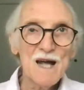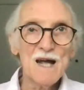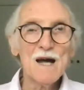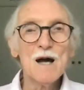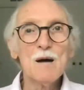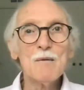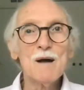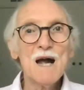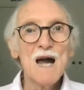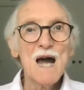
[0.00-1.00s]

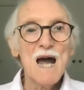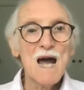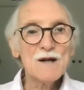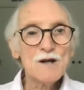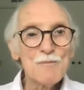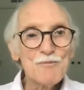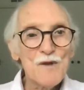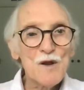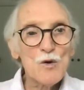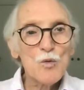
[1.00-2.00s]
And
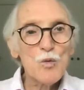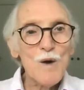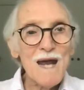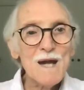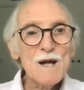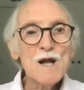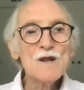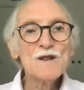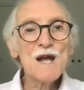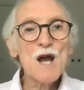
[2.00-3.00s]
when
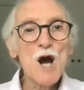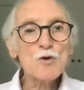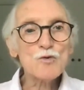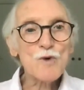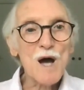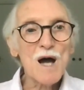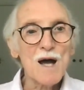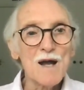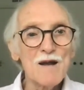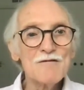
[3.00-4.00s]
they
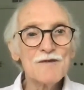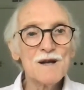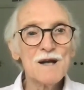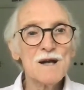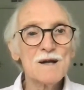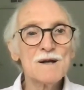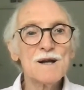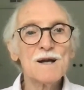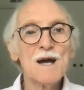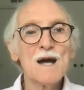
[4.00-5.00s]
arrive
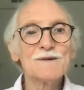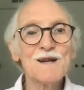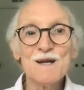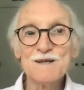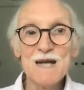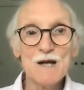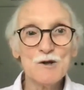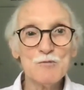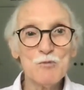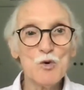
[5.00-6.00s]
at the
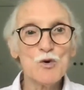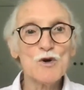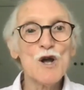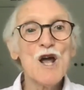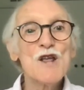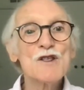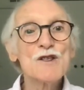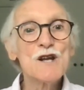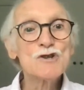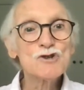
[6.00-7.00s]
Italian border,
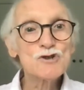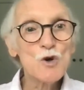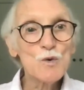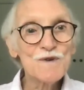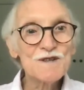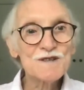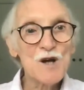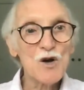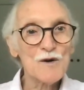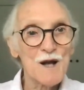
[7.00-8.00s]
they show this
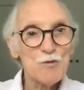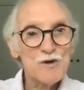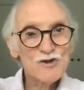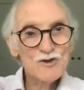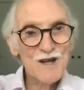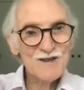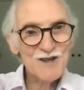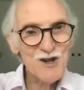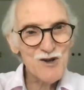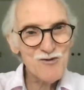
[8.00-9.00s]
carnet, which is
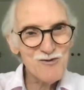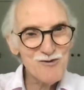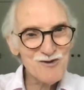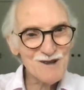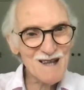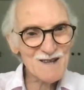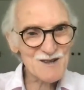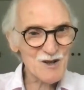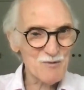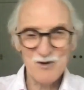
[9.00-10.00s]
a huge
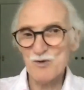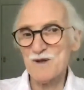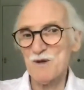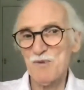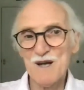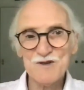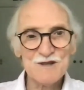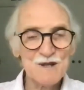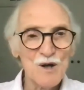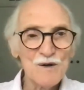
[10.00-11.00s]
list. It could be 20
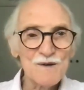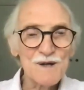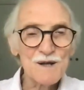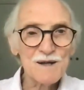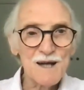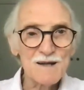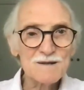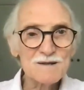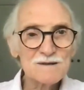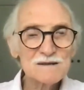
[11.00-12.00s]
pages long in their
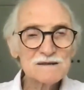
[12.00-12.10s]
case.